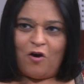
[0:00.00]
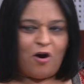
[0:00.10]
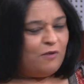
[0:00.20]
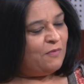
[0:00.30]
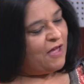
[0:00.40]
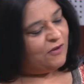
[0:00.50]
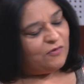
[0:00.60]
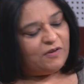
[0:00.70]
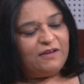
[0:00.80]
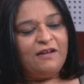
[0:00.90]
All basically.
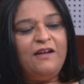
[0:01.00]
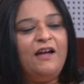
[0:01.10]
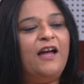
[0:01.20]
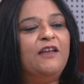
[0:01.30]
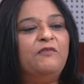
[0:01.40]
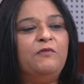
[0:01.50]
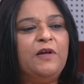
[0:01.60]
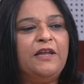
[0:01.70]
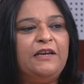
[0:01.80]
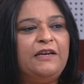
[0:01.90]
Manual. And
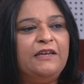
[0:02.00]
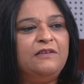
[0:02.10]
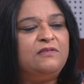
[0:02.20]
editing